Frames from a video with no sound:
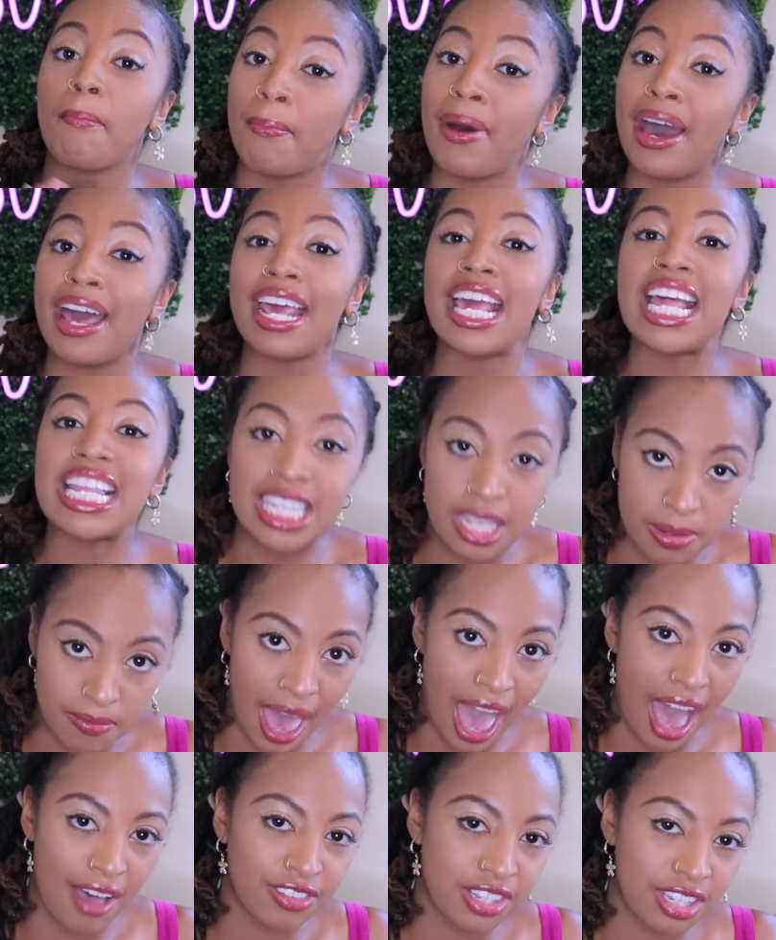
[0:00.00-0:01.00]
but it's
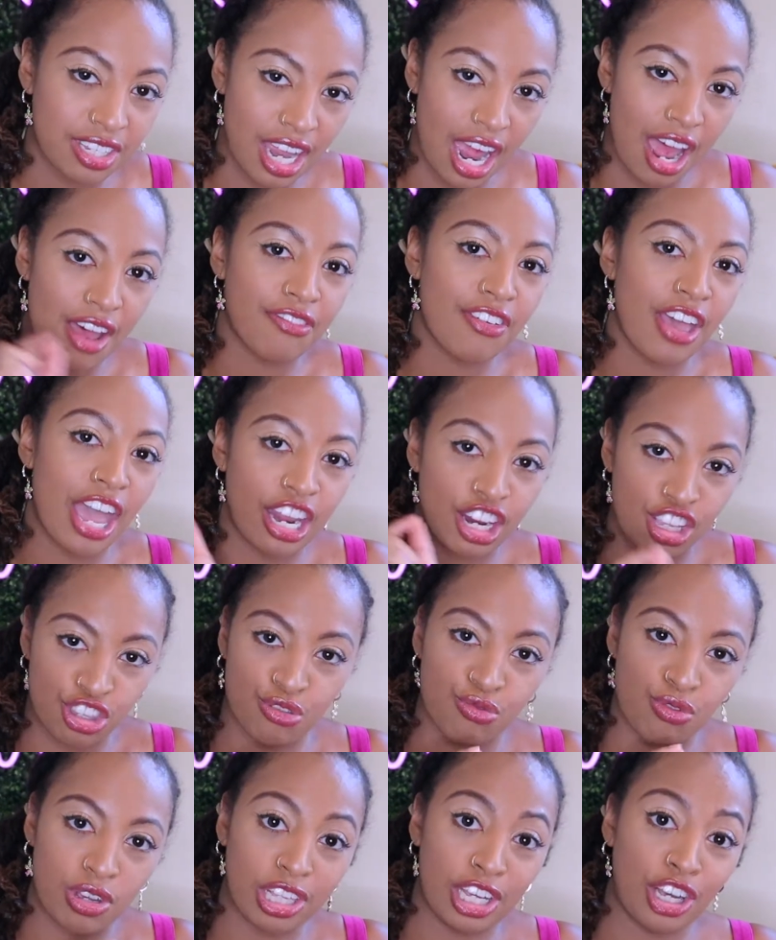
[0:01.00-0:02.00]
math stuff and
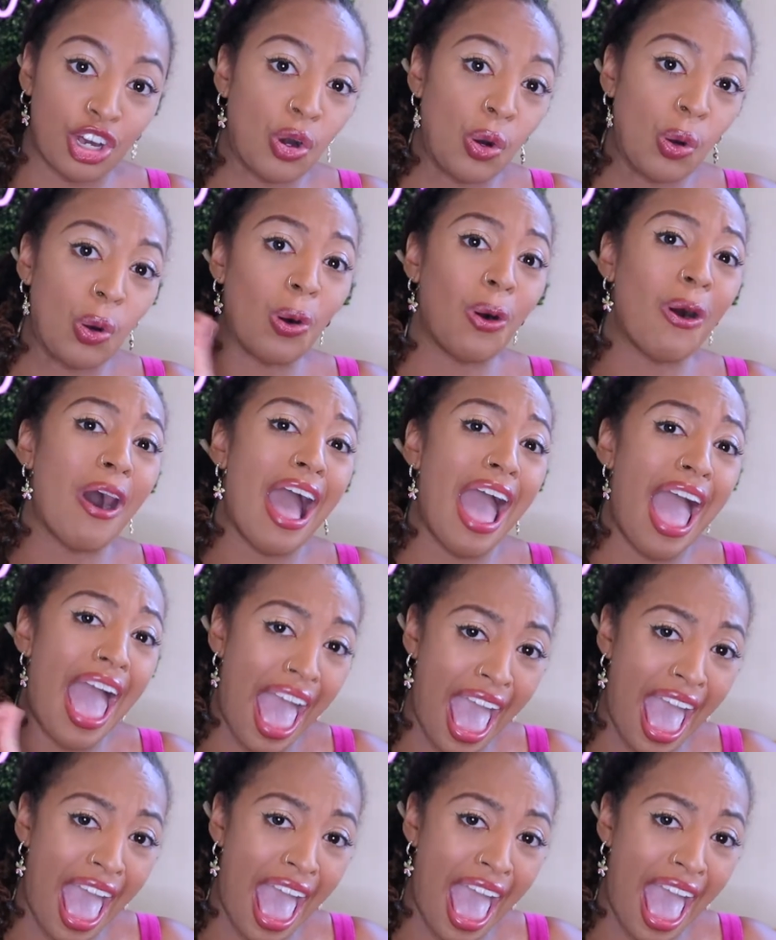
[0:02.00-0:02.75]
it's really cool.